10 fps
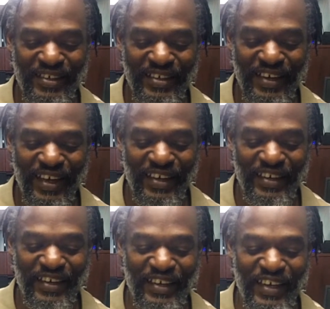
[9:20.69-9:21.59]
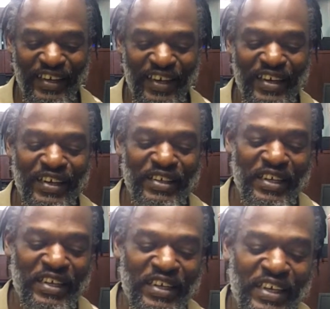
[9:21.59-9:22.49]

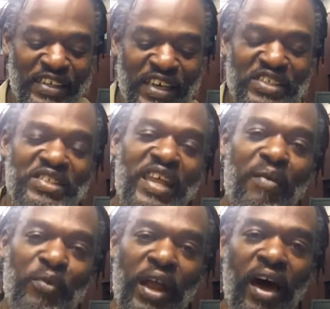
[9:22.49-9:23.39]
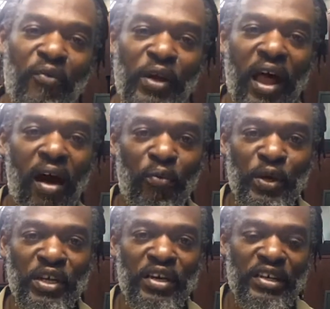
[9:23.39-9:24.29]
they slept with
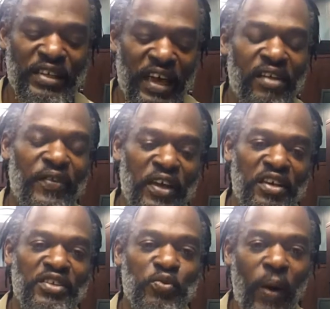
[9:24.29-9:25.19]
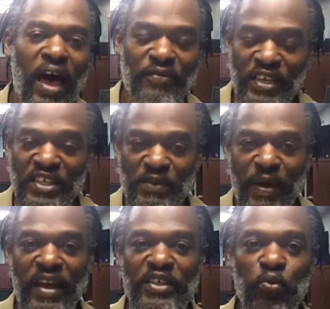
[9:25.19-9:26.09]
the Native Indians' wife, the
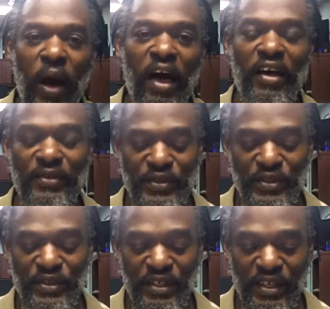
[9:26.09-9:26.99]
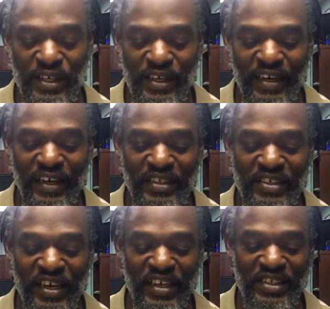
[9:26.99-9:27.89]
Hispanics' wives. And it
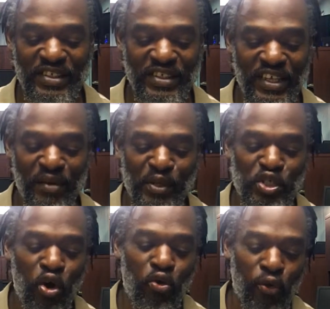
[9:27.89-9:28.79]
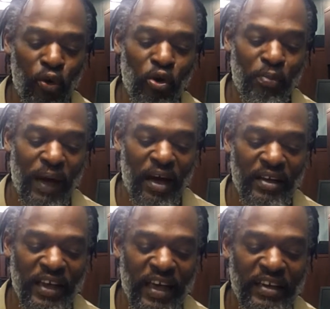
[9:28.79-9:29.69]
says it was so cruel about it
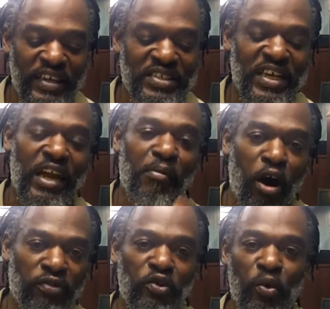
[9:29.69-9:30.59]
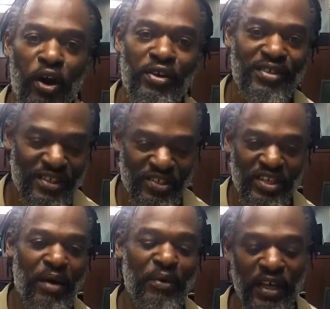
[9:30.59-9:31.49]
that they sent them off to work,
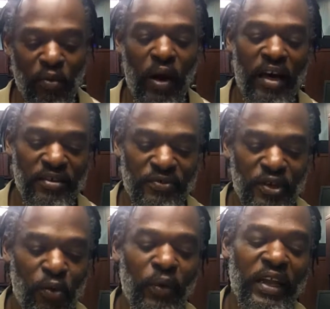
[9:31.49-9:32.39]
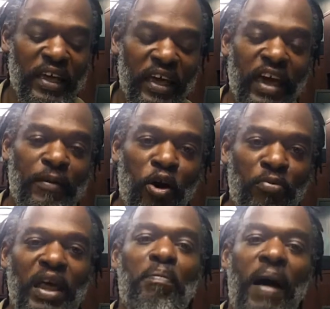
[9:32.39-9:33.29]
slept with their wife. When they came home,
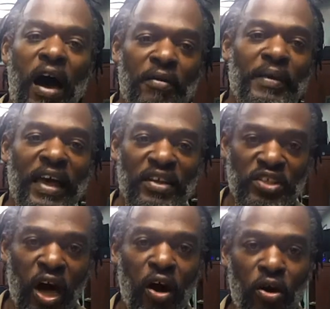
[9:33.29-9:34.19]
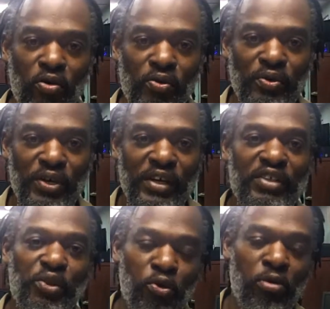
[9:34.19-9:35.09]
they bound them like a dog,
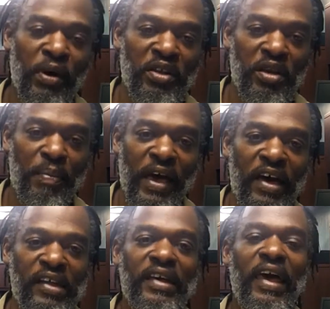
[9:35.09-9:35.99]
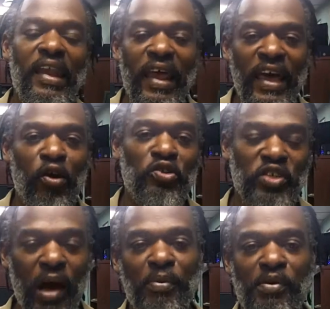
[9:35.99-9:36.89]
threw them under the bed, and laid on
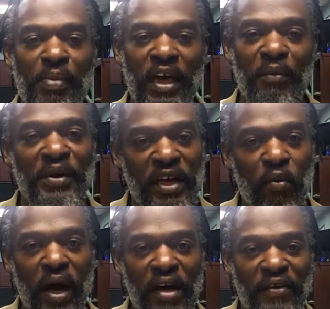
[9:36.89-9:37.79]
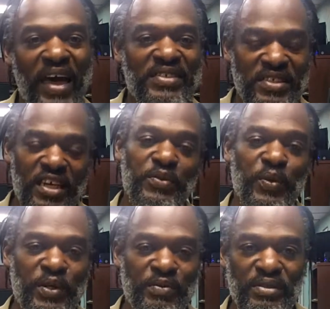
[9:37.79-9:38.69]
top of the bed with their wife, had sex
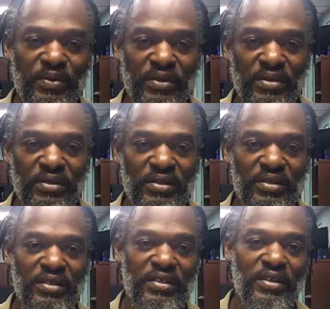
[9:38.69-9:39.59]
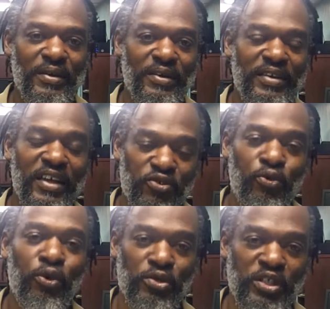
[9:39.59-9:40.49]
with them. That's
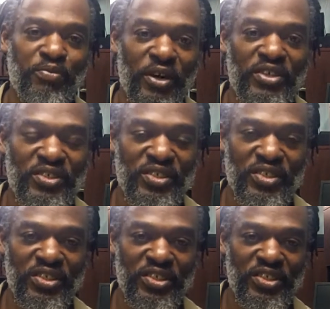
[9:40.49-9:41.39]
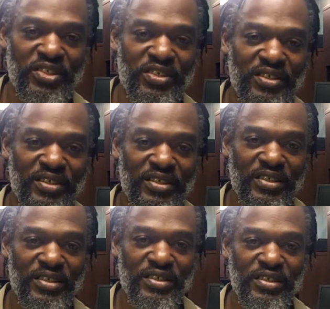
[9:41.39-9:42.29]
cruelty, brothers and sisters.
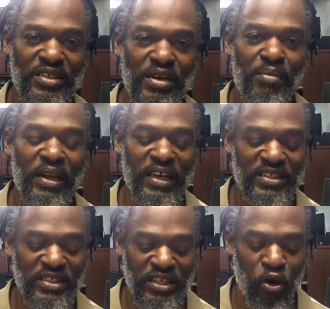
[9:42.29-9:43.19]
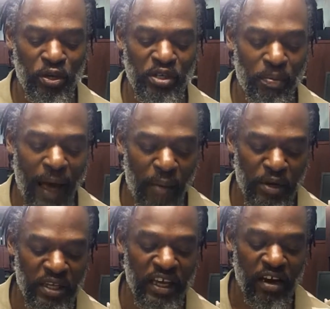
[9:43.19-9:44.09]
But let's go into the Bible
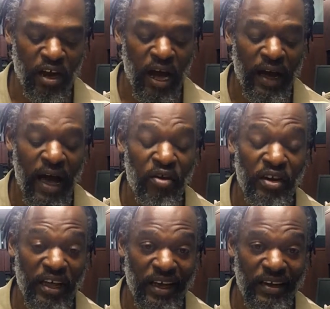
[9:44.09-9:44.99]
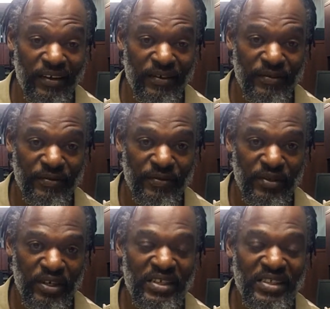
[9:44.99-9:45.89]
and get an account of that.
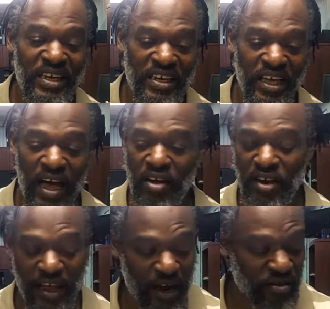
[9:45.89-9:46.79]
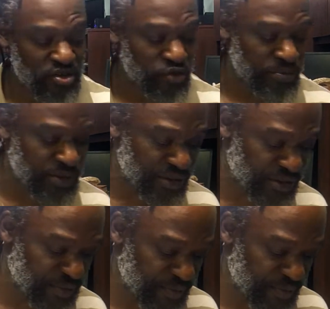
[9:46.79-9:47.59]
Let's get an account of that out of the scriptures.